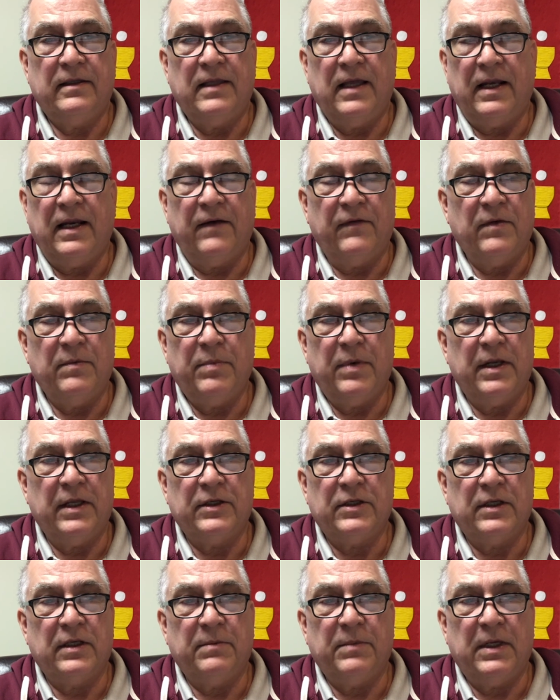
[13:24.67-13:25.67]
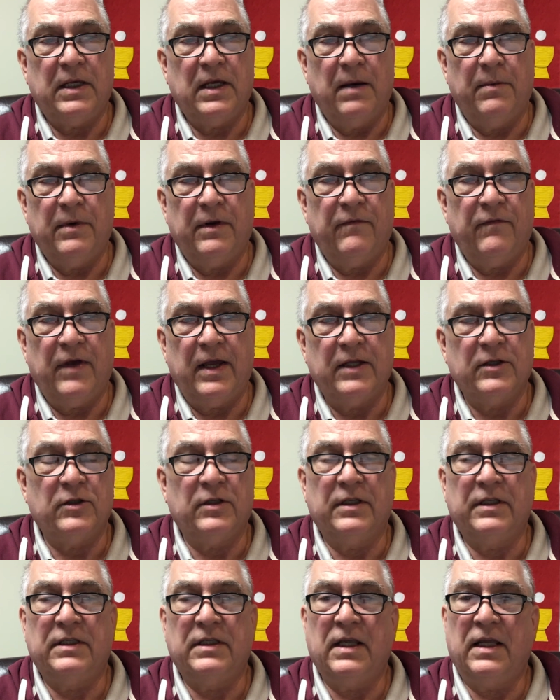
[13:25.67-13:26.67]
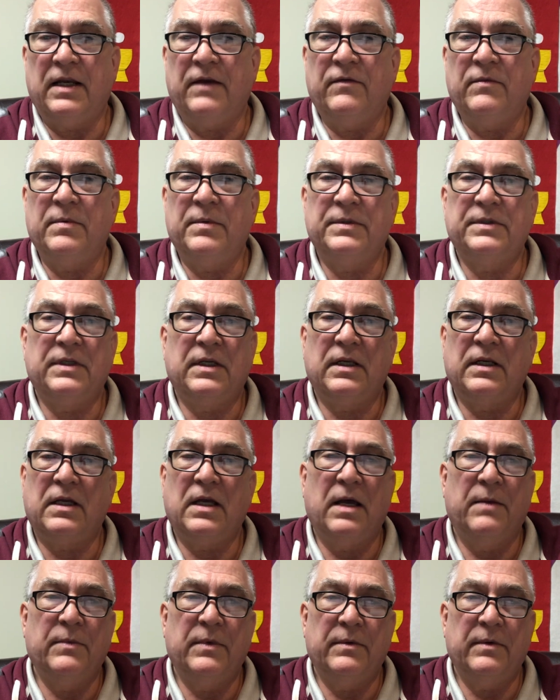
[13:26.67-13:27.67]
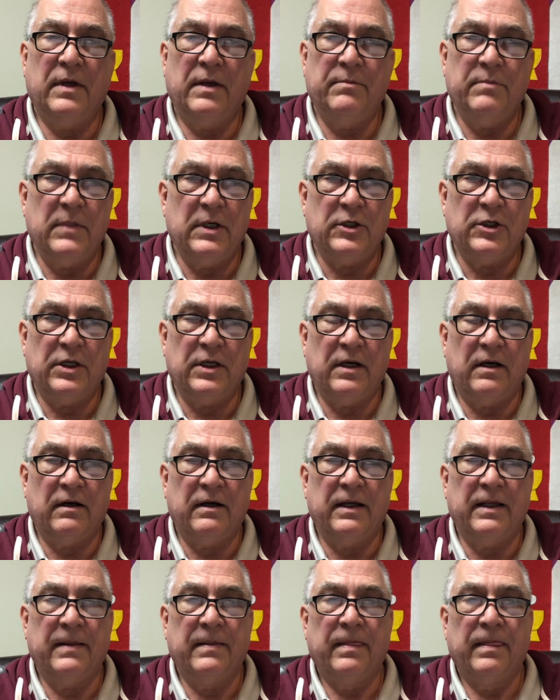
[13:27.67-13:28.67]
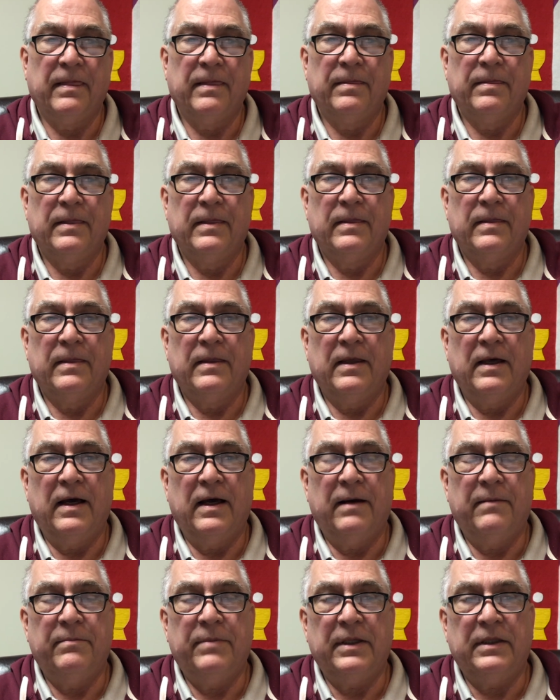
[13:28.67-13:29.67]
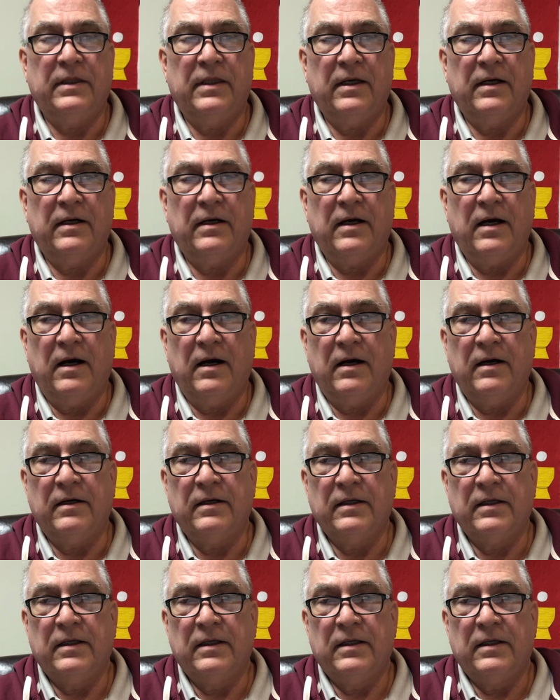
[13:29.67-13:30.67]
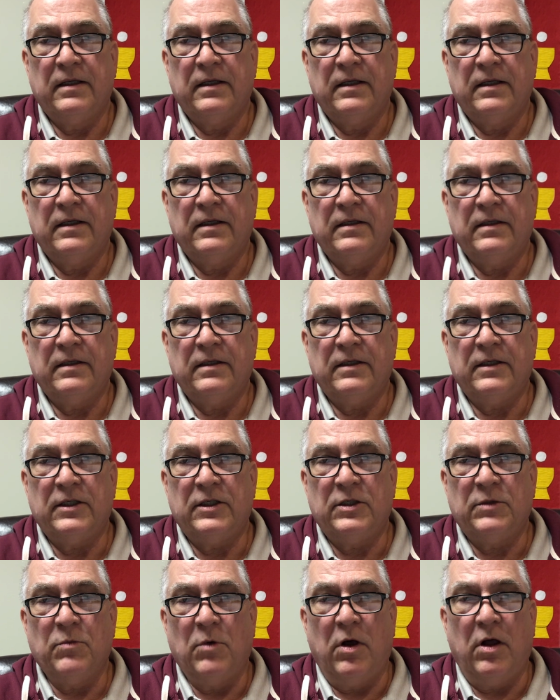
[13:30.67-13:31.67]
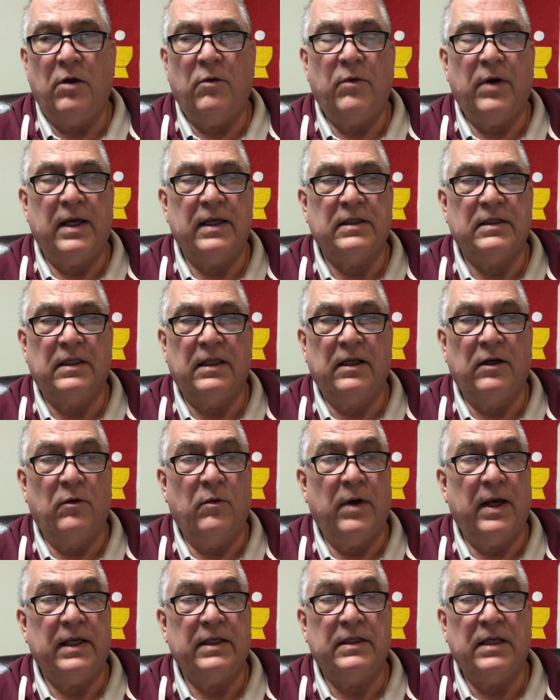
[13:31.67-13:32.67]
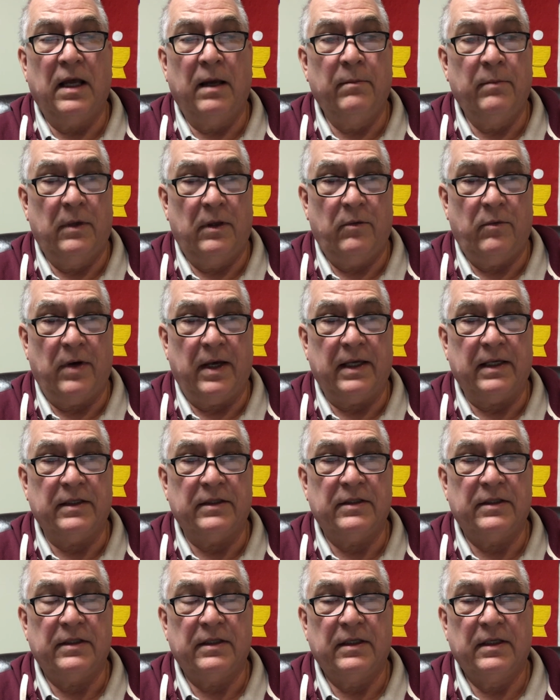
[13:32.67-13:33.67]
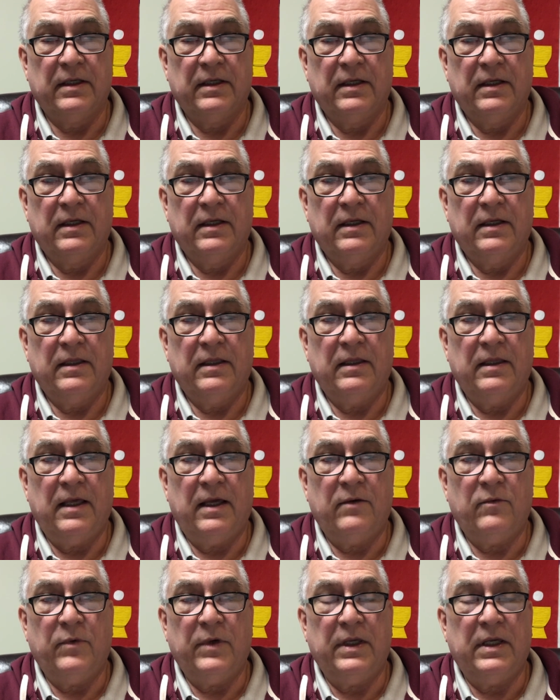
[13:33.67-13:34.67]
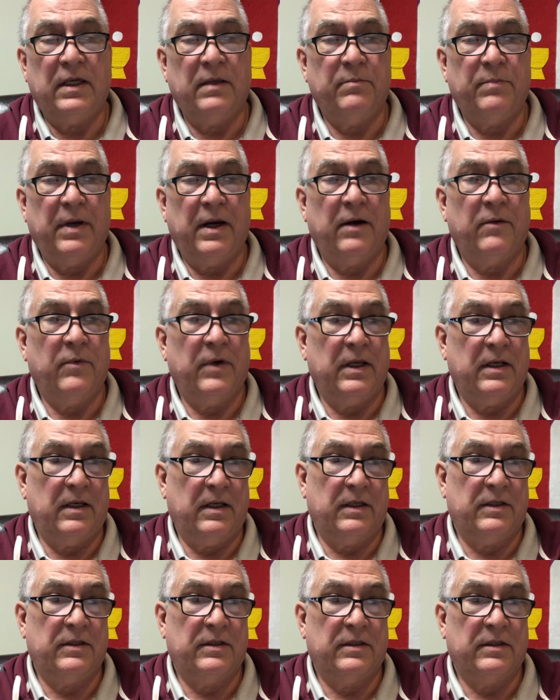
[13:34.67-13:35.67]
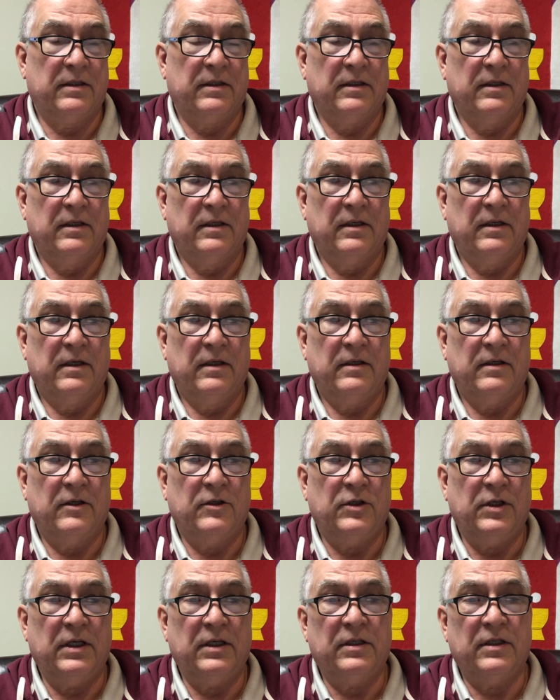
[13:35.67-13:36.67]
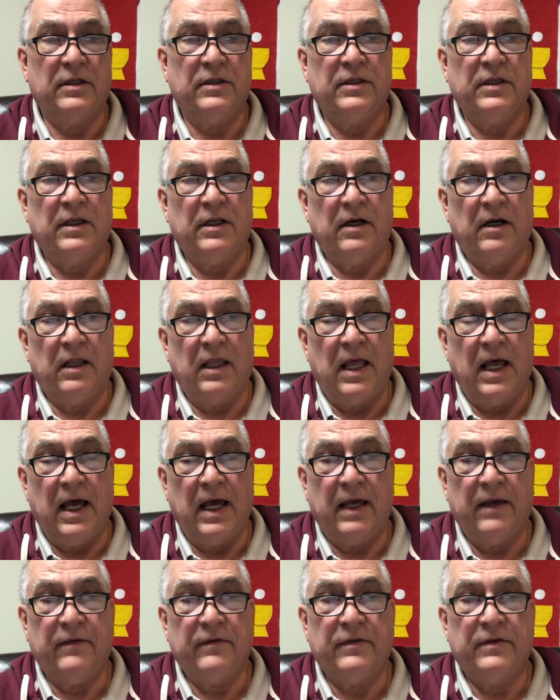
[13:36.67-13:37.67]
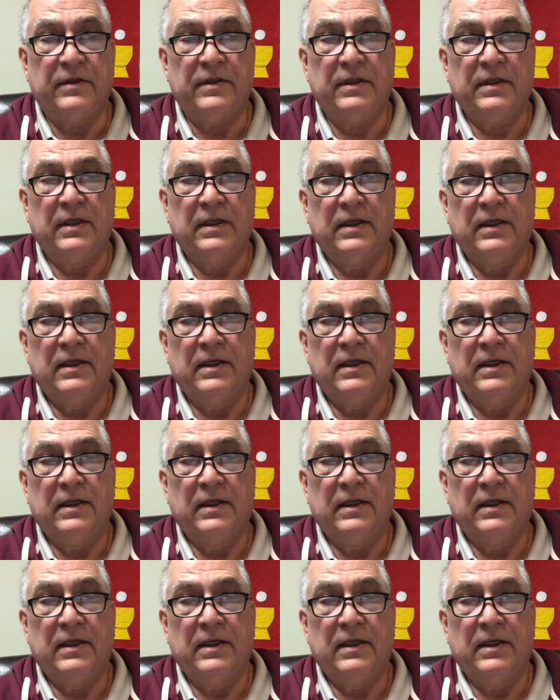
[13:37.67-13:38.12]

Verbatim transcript: not everybody is going to become an evangelist, not everybody's going to become a, a missionary, uh, but there are small ways, little ways, humble ways that we can bear witness to Jesus in our lives